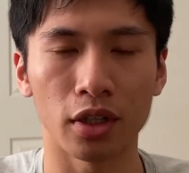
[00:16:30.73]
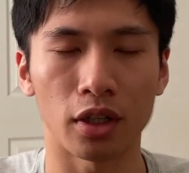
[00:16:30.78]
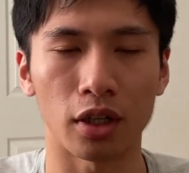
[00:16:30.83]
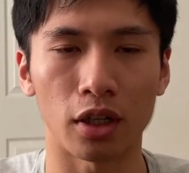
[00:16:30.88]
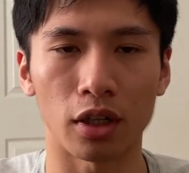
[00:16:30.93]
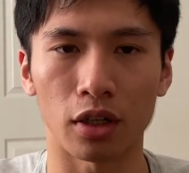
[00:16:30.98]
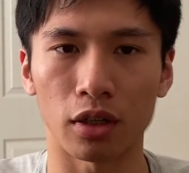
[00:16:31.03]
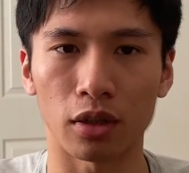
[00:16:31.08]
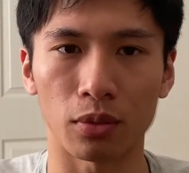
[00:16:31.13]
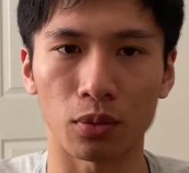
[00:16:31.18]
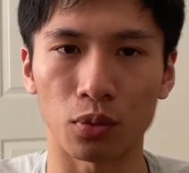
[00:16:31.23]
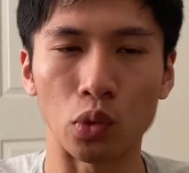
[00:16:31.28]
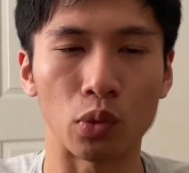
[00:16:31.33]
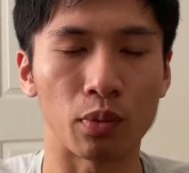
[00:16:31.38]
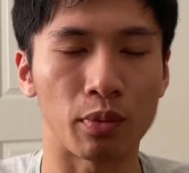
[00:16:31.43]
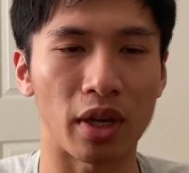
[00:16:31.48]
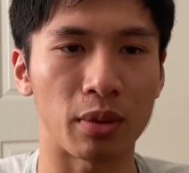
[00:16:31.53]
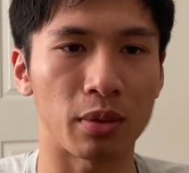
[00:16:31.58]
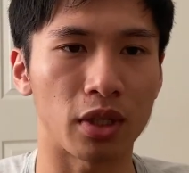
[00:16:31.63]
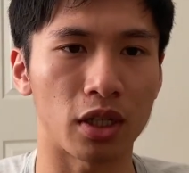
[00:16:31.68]
Um,
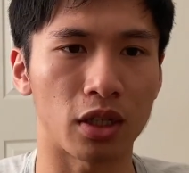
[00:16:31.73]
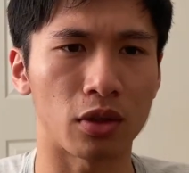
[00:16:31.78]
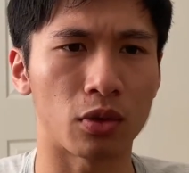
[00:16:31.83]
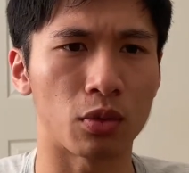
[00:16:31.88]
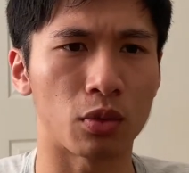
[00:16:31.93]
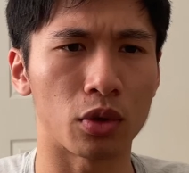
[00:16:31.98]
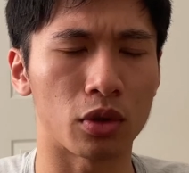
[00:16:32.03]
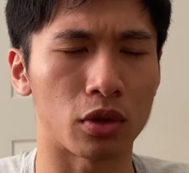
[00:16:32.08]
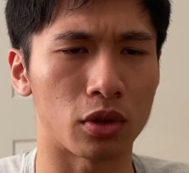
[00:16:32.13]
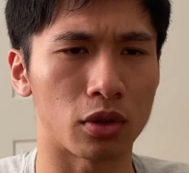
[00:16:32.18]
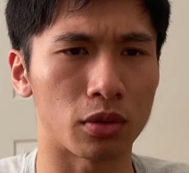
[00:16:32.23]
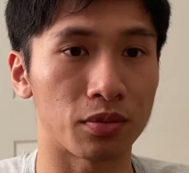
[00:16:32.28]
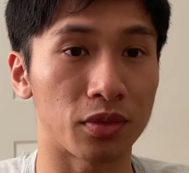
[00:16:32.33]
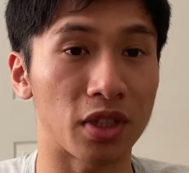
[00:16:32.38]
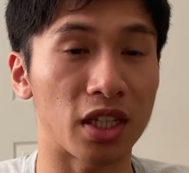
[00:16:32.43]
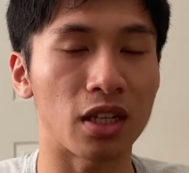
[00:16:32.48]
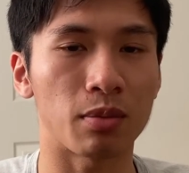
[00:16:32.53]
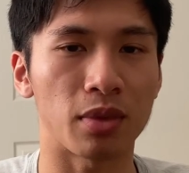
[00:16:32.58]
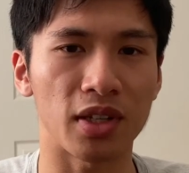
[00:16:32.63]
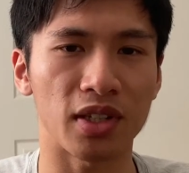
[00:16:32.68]
maybe we'll
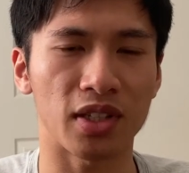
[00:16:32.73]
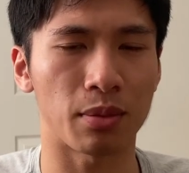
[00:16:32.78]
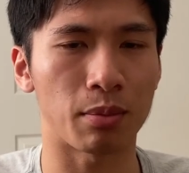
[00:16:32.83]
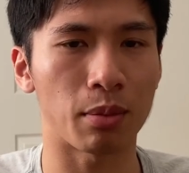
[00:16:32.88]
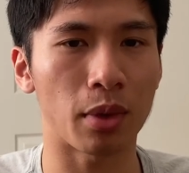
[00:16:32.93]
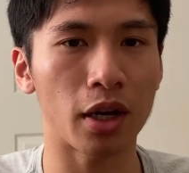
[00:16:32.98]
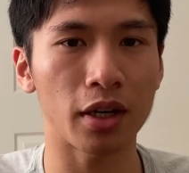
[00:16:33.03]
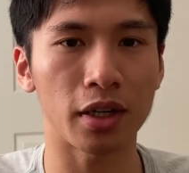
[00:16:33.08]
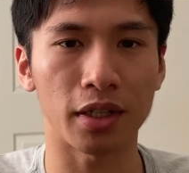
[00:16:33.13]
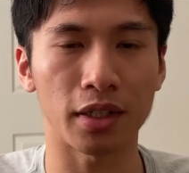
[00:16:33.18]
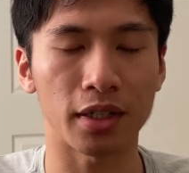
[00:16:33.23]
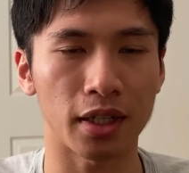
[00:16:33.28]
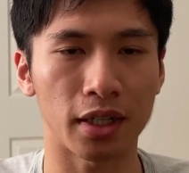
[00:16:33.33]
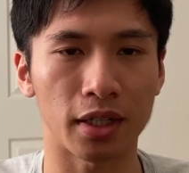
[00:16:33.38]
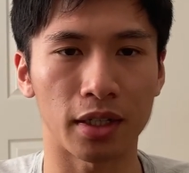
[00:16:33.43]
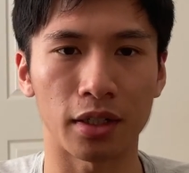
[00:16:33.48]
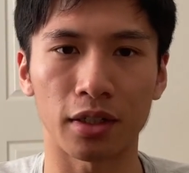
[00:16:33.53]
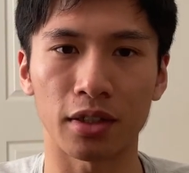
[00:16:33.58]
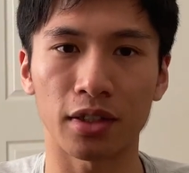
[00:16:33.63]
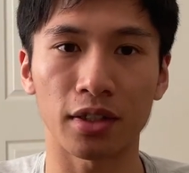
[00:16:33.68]
keep this in mind
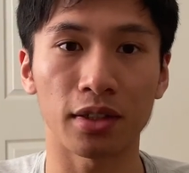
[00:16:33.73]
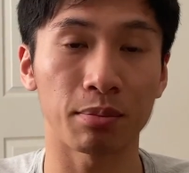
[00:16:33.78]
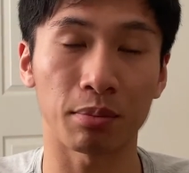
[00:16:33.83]
and